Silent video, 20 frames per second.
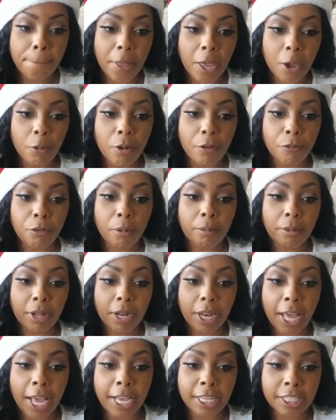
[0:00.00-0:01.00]
it went from
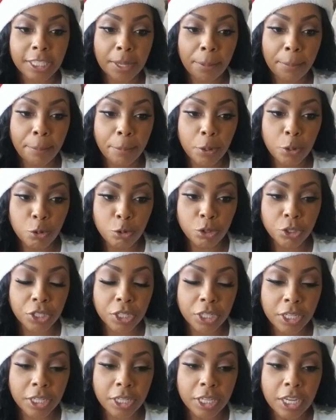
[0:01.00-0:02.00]
classy
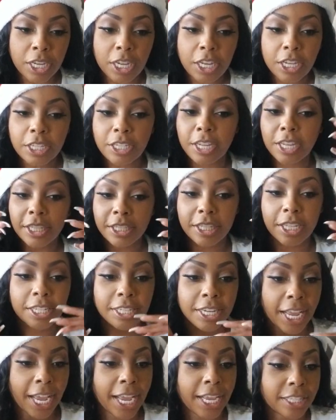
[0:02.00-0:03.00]
bougie to it's a
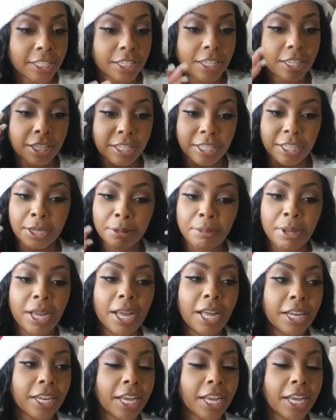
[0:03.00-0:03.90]
dance club.